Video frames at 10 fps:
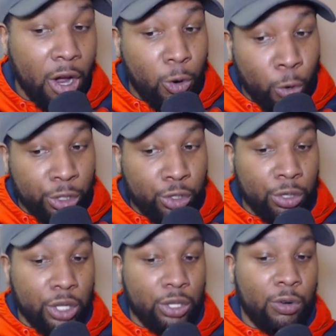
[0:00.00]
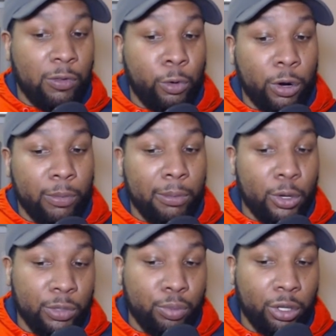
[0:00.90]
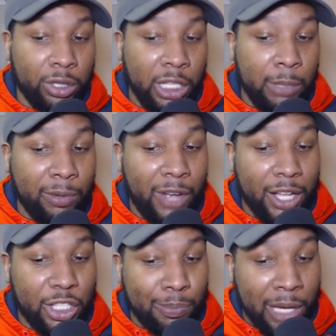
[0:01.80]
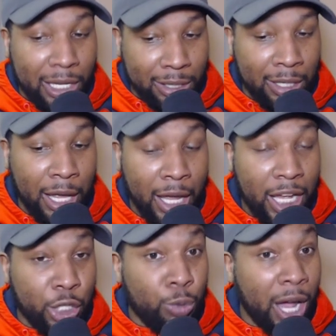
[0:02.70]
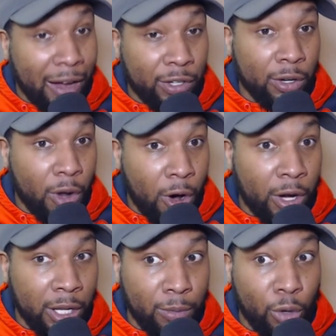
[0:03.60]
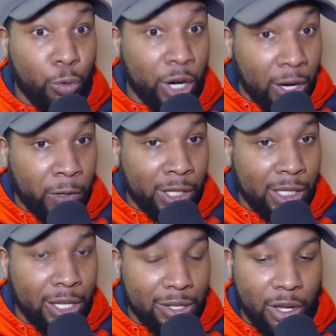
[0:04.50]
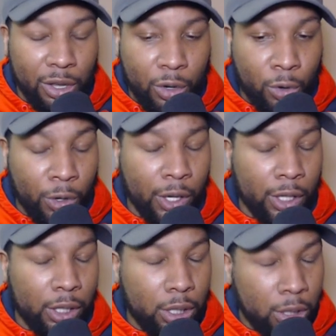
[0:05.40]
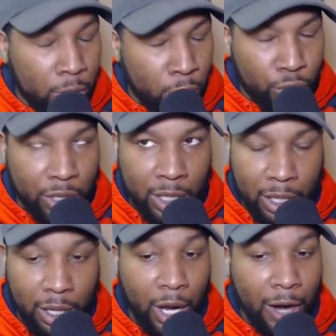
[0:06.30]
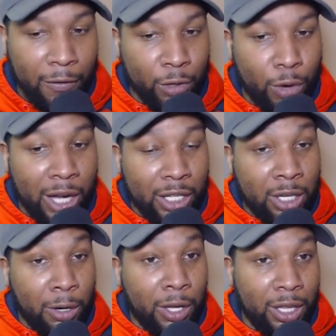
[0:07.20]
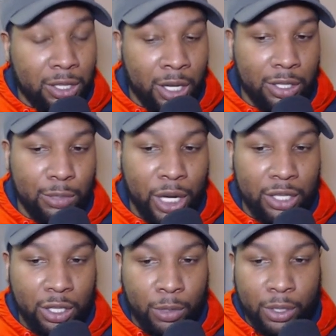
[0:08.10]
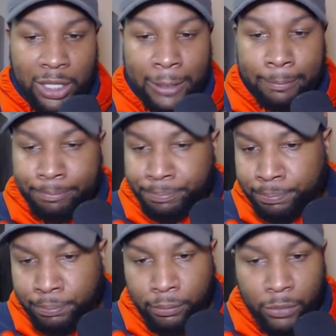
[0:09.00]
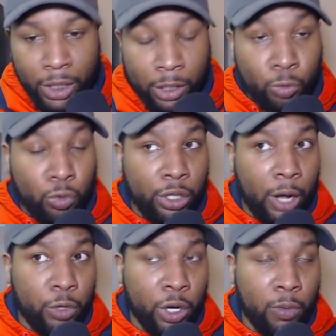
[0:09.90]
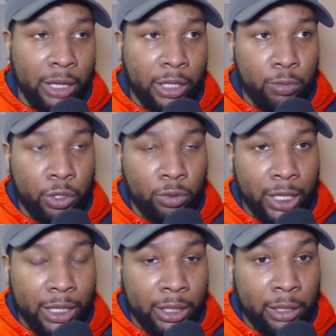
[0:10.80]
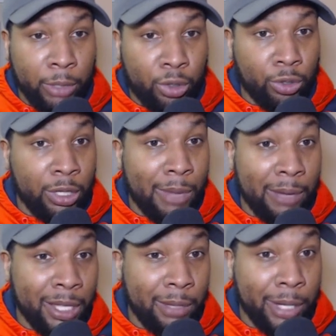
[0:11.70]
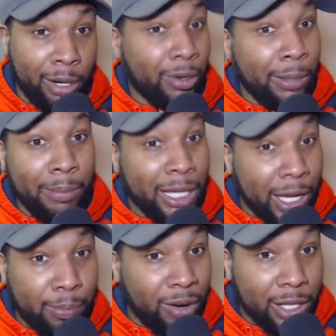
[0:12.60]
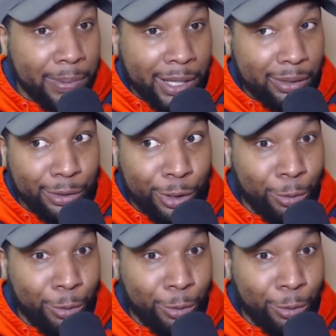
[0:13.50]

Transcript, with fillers: or the traditional four, but most importantly, he provides spacing and you have to guard him wherever he is on the court. A huge get for Rodney Terry and his Texas basketball team you know, when I think when you look at Dillon Mitchell, he might be the better NBA prospect, you know,